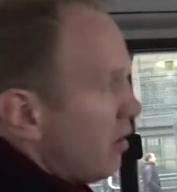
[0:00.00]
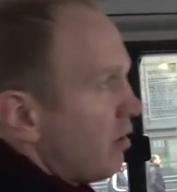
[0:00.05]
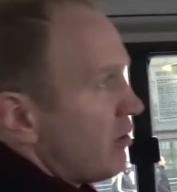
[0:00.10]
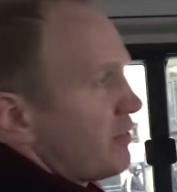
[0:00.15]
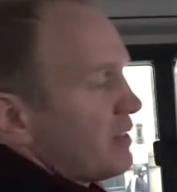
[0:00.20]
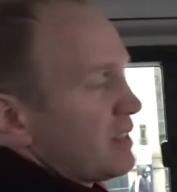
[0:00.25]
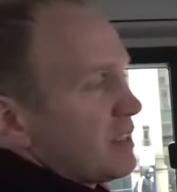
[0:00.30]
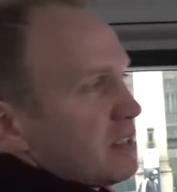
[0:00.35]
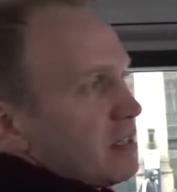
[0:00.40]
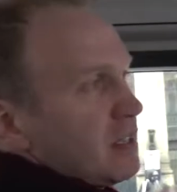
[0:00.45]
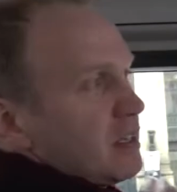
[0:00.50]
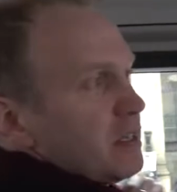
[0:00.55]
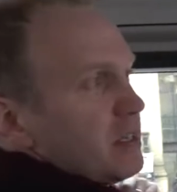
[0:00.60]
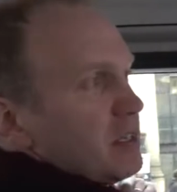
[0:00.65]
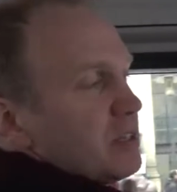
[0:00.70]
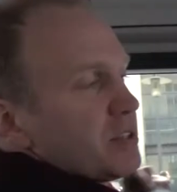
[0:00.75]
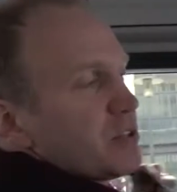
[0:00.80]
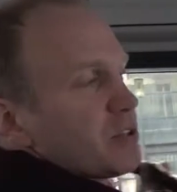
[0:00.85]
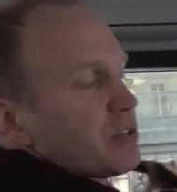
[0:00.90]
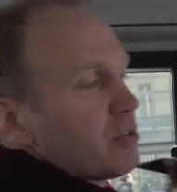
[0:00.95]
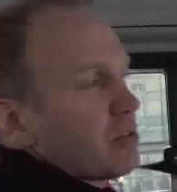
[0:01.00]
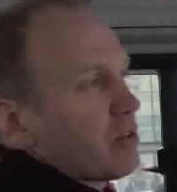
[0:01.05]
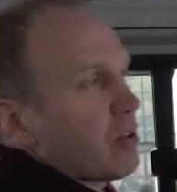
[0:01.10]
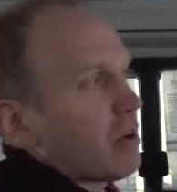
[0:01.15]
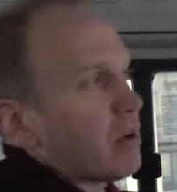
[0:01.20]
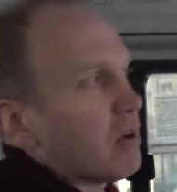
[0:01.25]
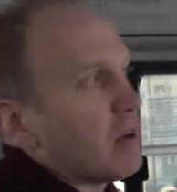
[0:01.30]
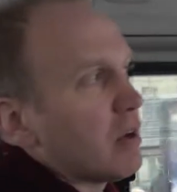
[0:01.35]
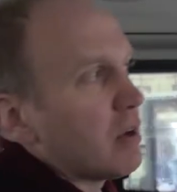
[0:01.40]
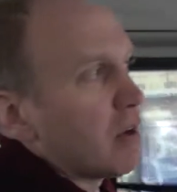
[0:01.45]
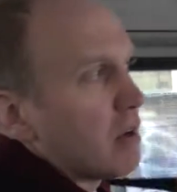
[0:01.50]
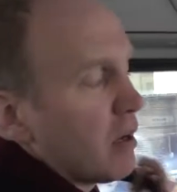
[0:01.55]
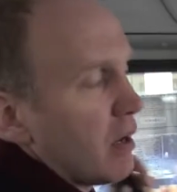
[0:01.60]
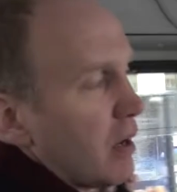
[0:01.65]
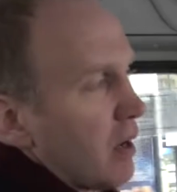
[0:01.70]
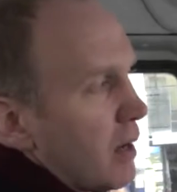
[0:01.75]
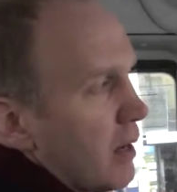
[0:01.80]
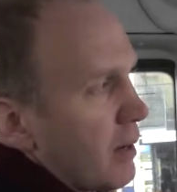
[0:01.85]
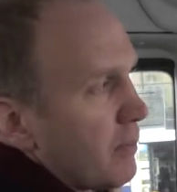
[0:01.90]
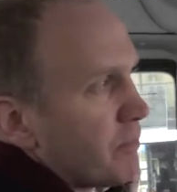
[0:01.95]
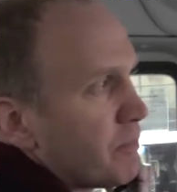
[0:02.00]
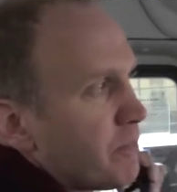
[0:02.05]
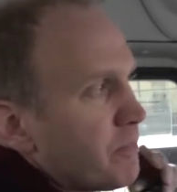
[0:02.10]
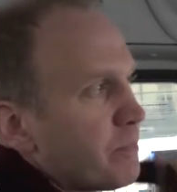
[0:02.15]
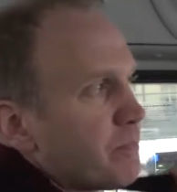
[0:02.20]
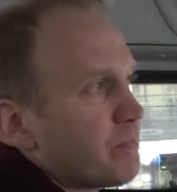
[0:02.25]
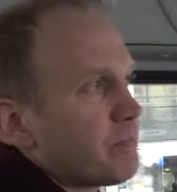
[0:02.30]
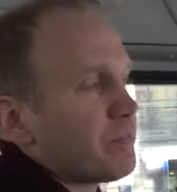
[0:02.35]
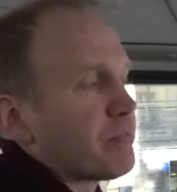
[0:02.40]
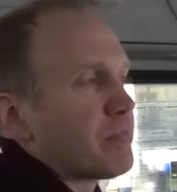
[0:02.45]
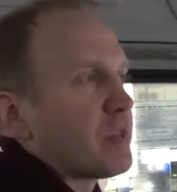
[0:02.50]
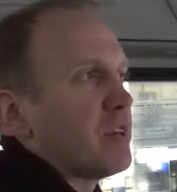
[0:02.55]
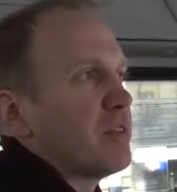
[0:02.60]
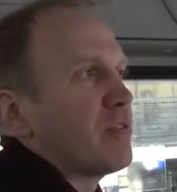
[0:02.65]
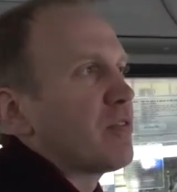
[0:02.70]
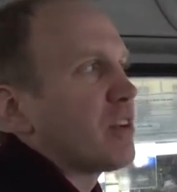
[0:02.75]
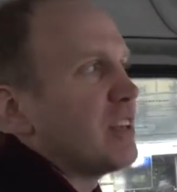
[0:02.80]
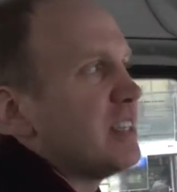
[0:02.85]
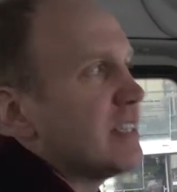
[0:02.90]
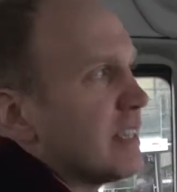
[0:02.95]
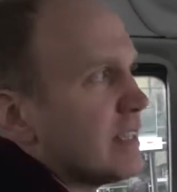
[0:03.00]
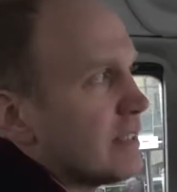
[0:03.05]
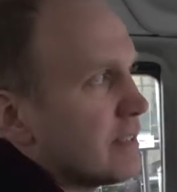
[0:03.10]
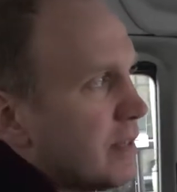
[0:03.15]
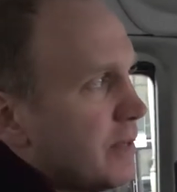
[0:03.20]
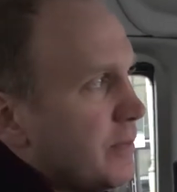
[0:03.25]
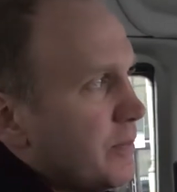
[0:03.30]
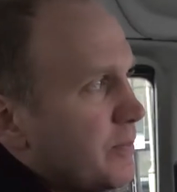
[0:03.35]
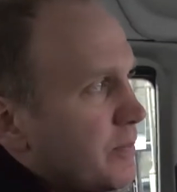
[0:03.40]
En fait, c'est le centre um, Free Center.